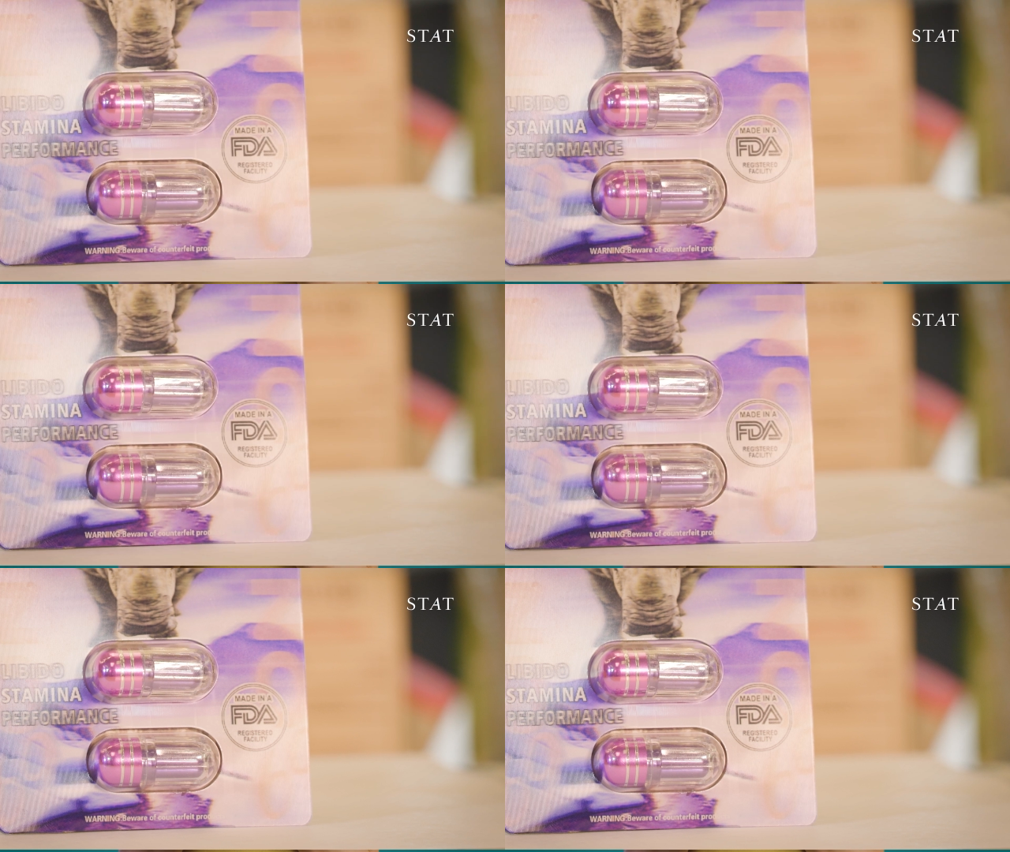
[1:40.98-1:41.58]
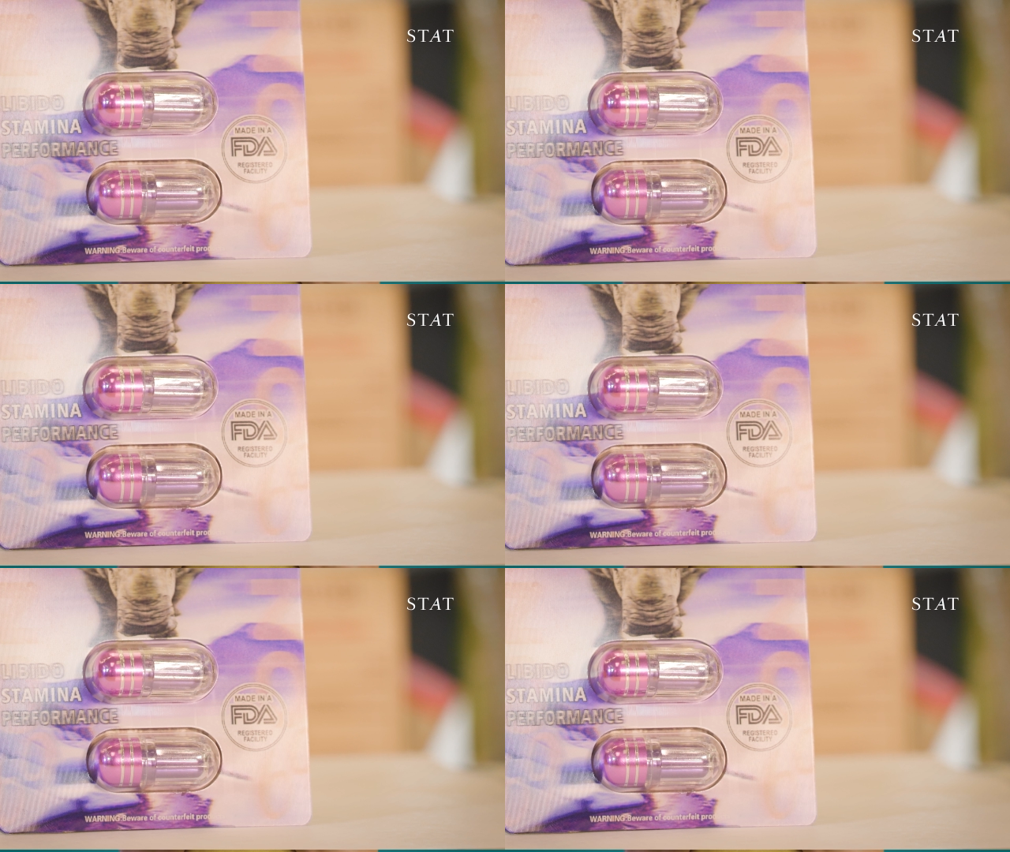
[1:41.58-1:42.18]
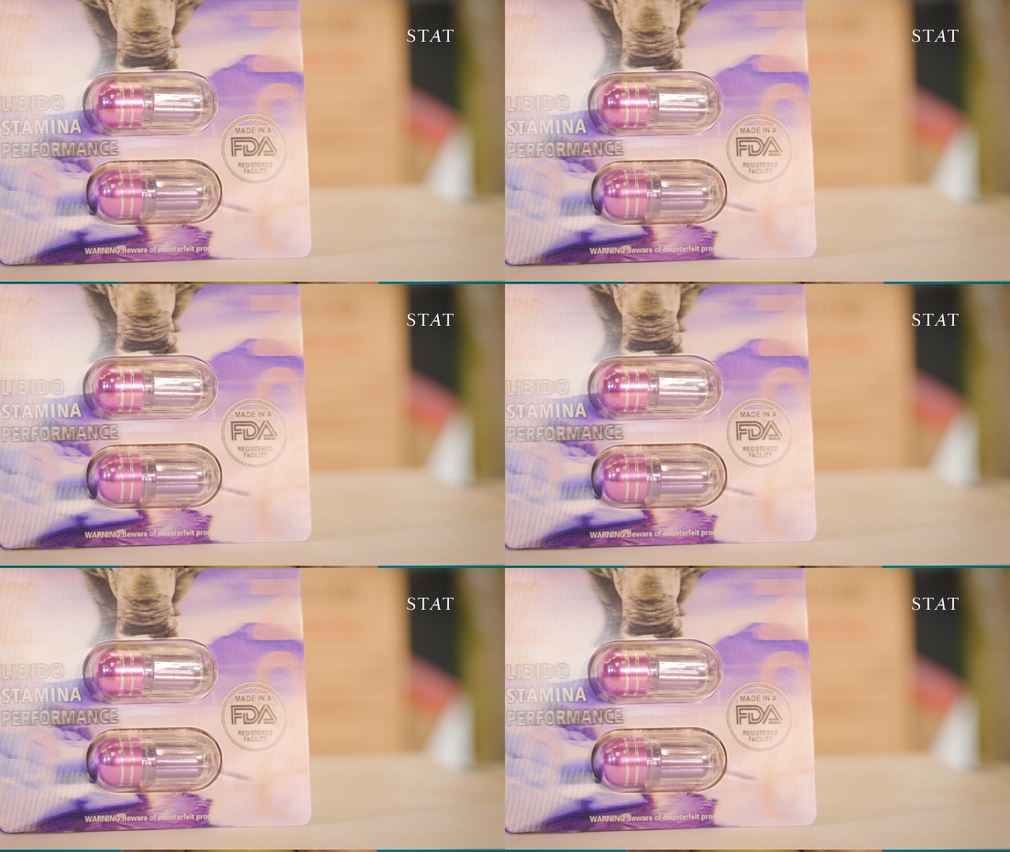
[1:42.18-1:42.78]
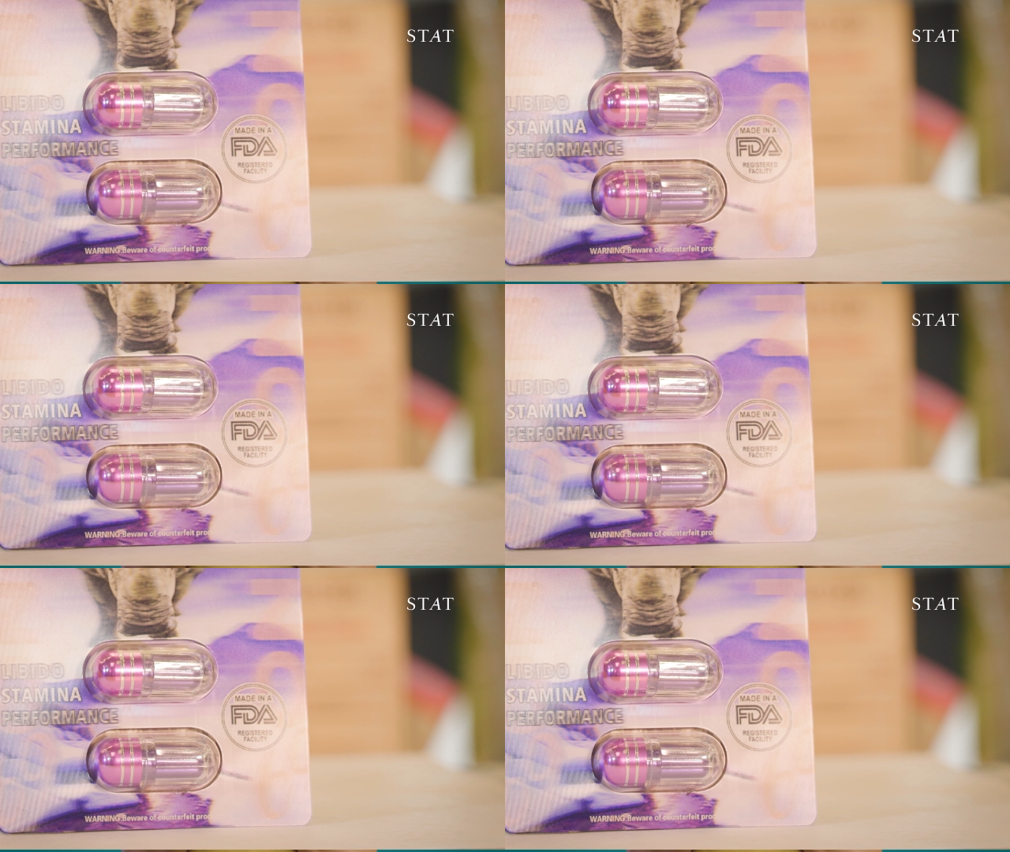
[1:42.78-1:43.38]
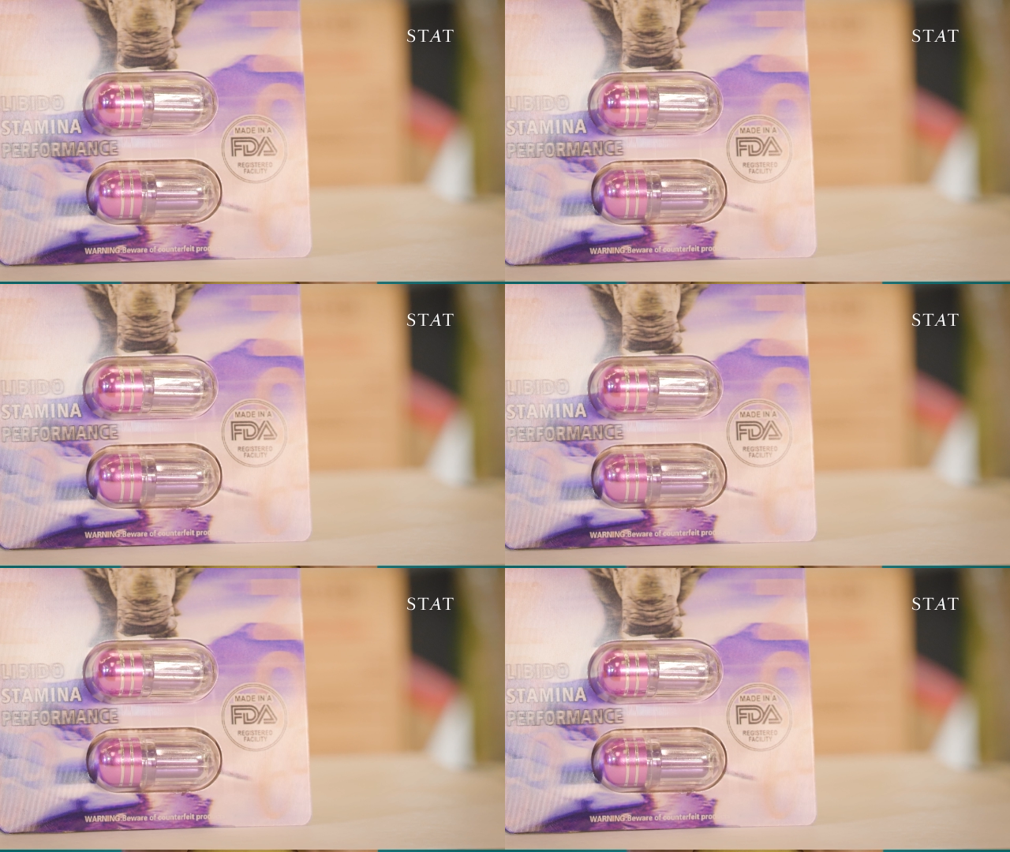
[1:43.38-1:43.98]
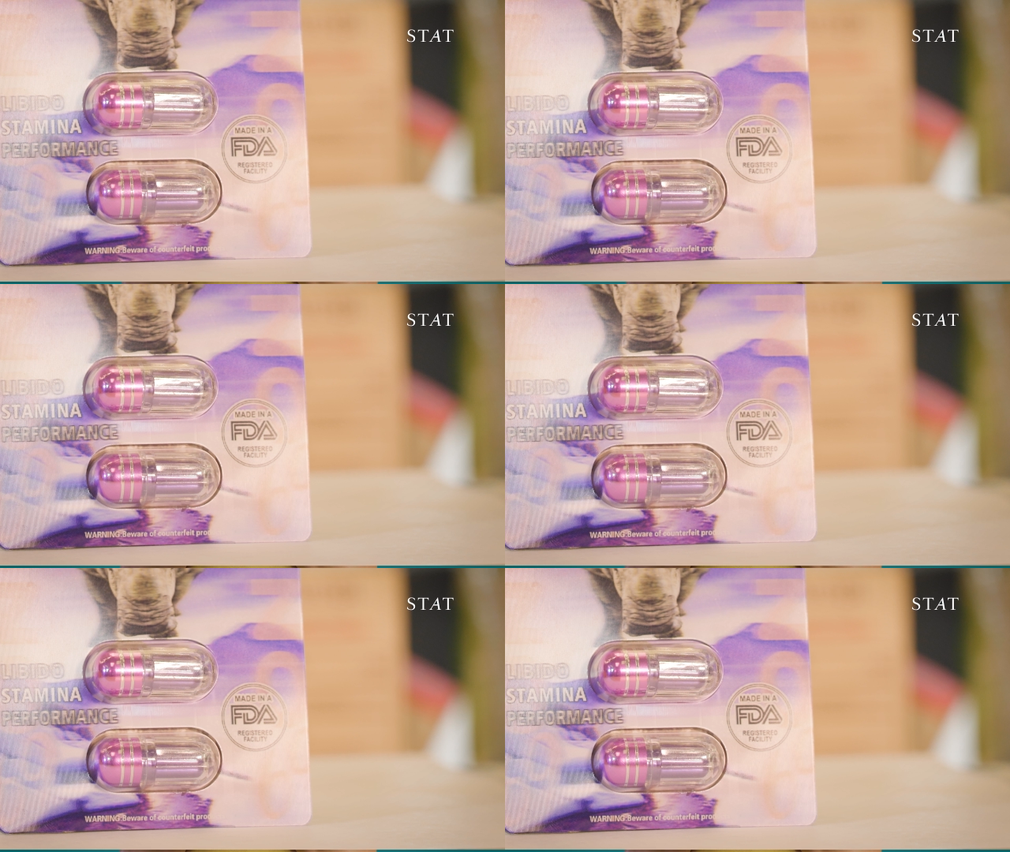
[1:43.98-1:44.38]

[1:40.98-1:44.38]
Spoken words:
[unreadable: no face in view]